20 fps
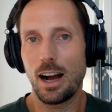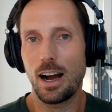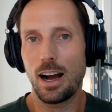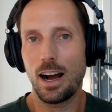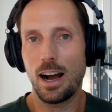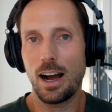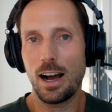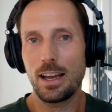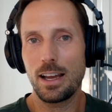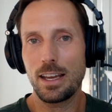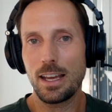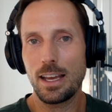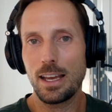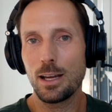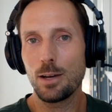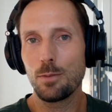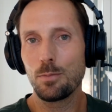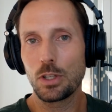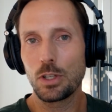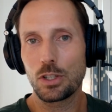I
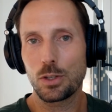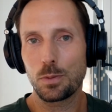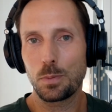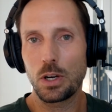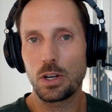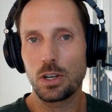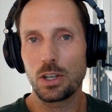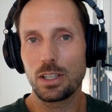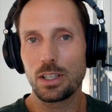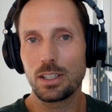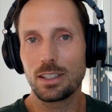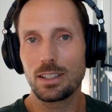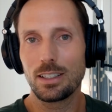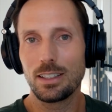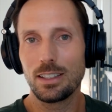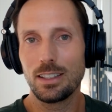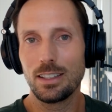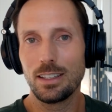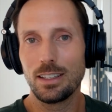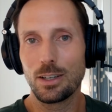am the spirit
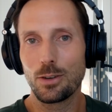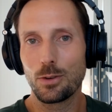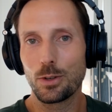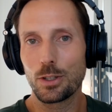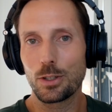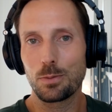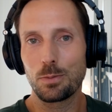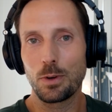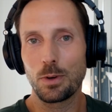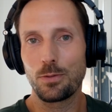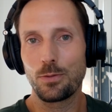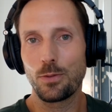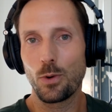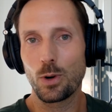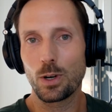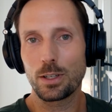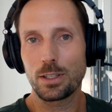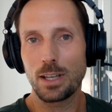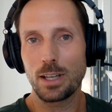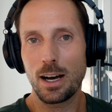that was
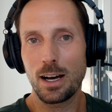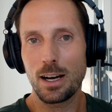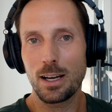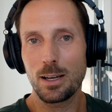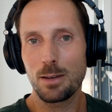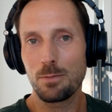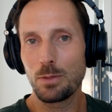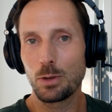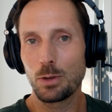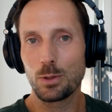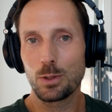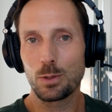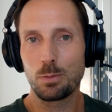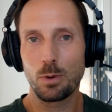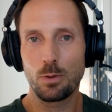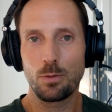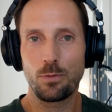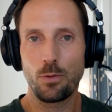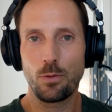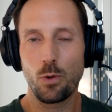before time, that was
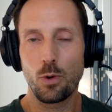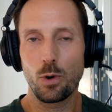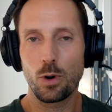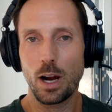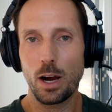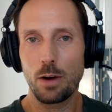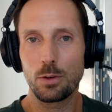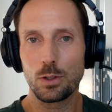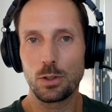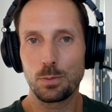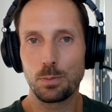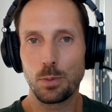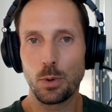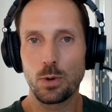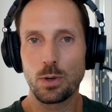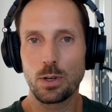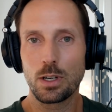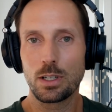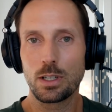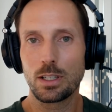before I was
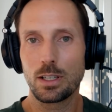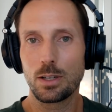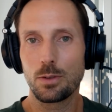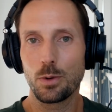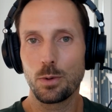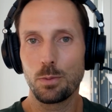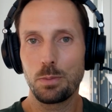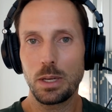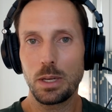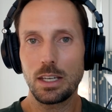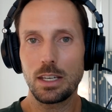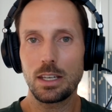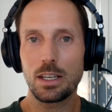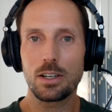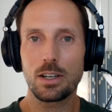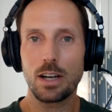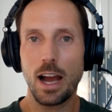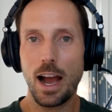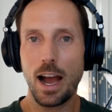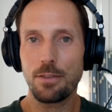born, that will be
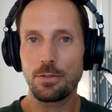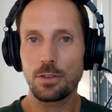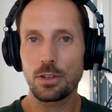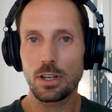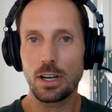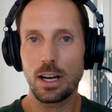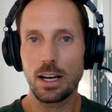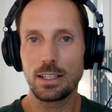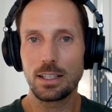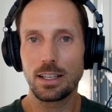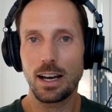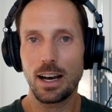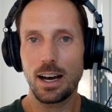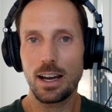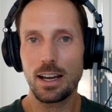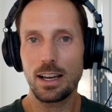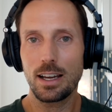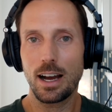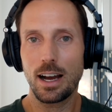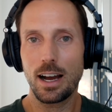here after I
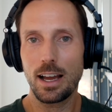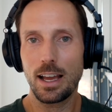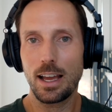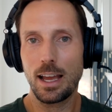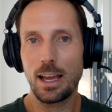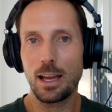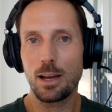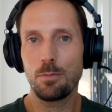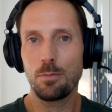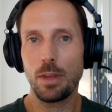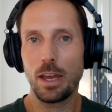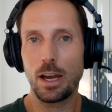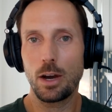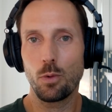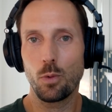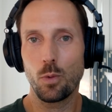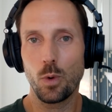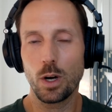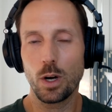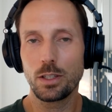die. I am that
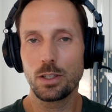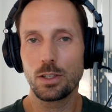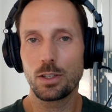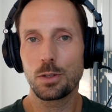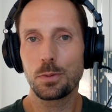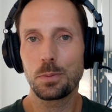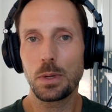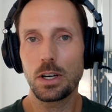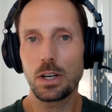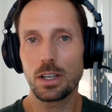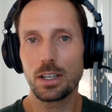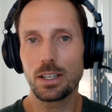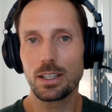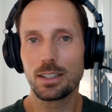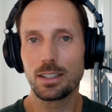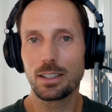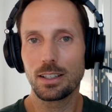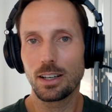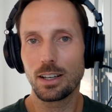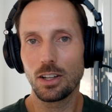one spirit
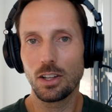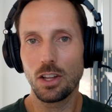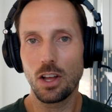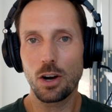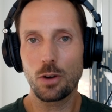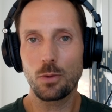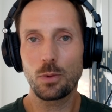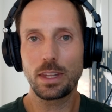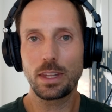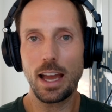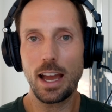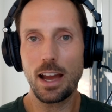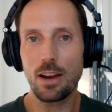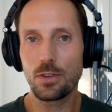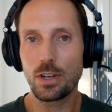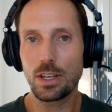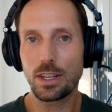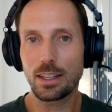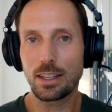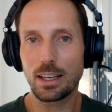along with
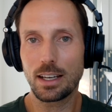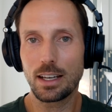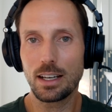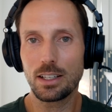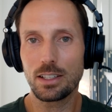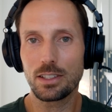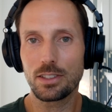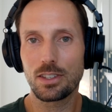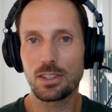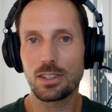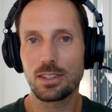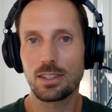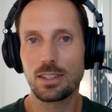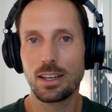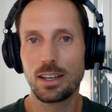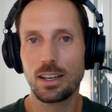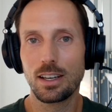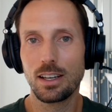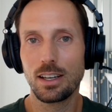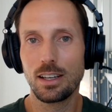everything else.
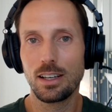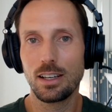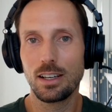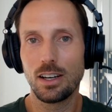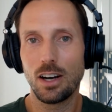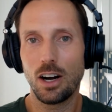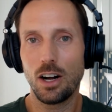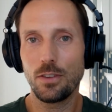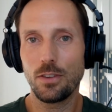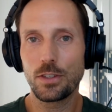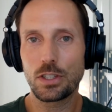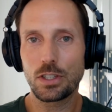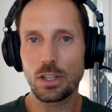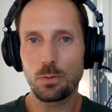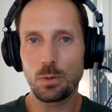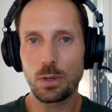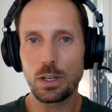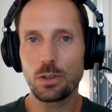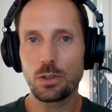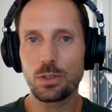All of a
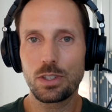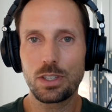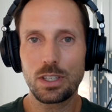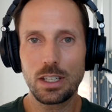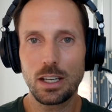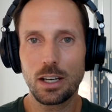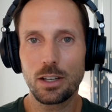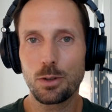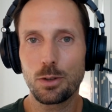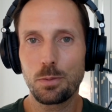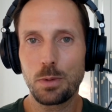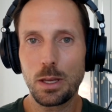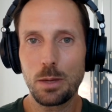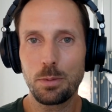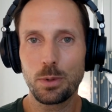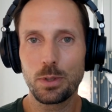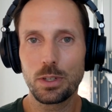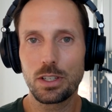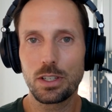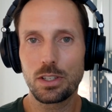sudden, we don't see other
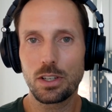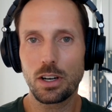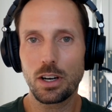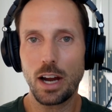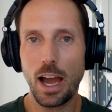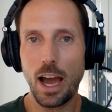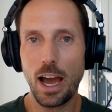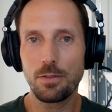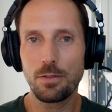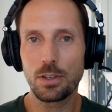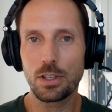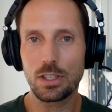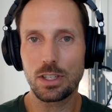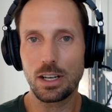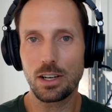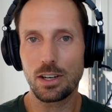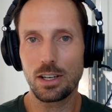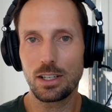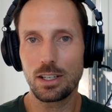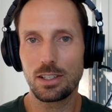people as our
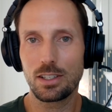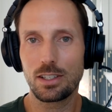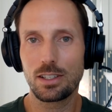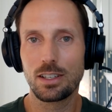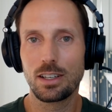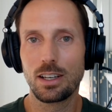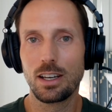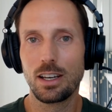adversaries.